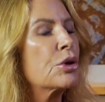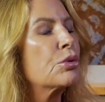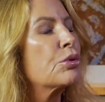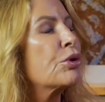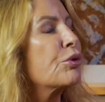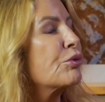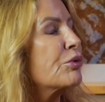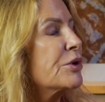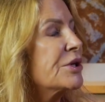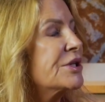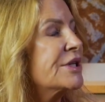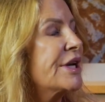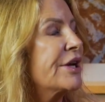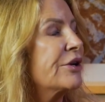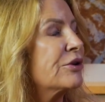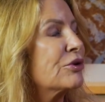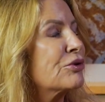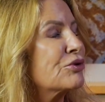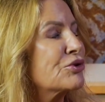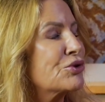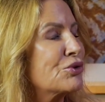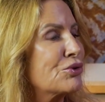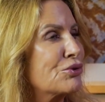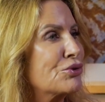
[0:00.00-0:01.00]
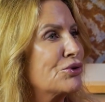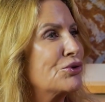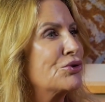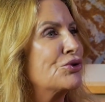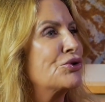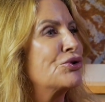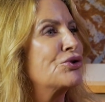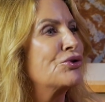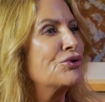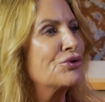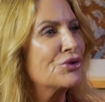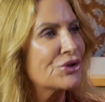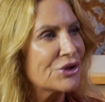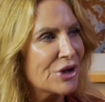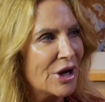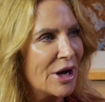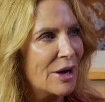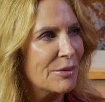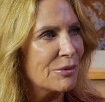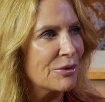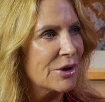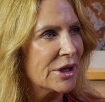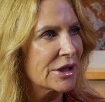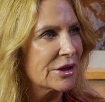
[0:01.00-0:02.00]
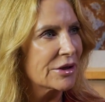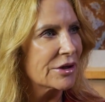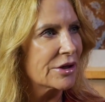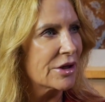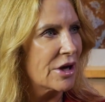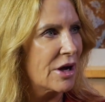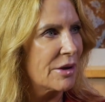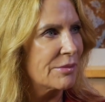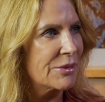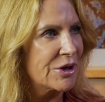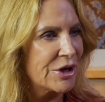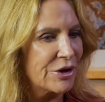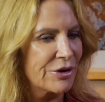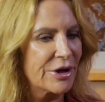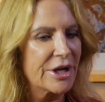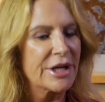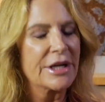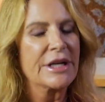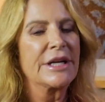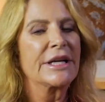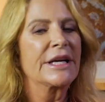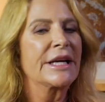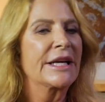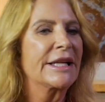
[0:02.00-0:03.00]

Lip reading: We're retailers who choose to operate in the common area.